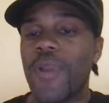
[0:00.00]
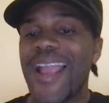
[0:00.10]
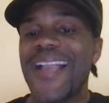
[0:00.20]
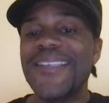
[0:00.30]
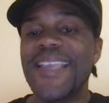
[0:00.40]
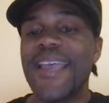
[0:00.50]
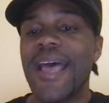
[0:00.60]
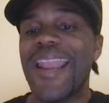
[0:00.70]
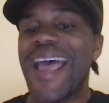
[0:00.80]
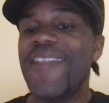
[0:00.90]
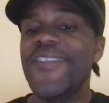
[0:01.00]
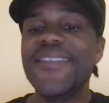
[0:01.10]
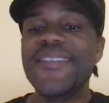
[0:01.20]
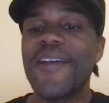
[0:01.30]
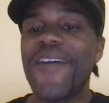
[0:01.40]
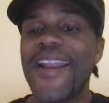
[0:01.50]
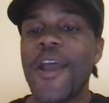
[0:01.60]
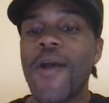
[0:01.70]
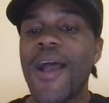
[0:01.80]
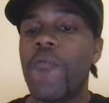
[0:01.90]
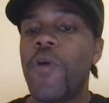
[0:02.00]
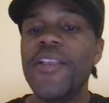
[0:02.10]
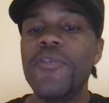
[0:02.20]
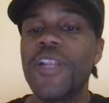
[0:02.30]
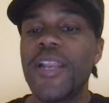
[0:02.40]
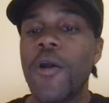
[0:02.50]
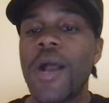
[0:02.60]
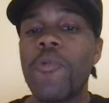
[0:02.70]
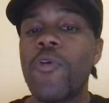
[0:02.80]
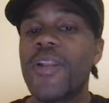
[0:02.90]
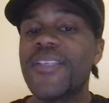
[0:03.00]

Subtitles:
Like I said, a lot of this stuff I know, I want you to know, I'm going to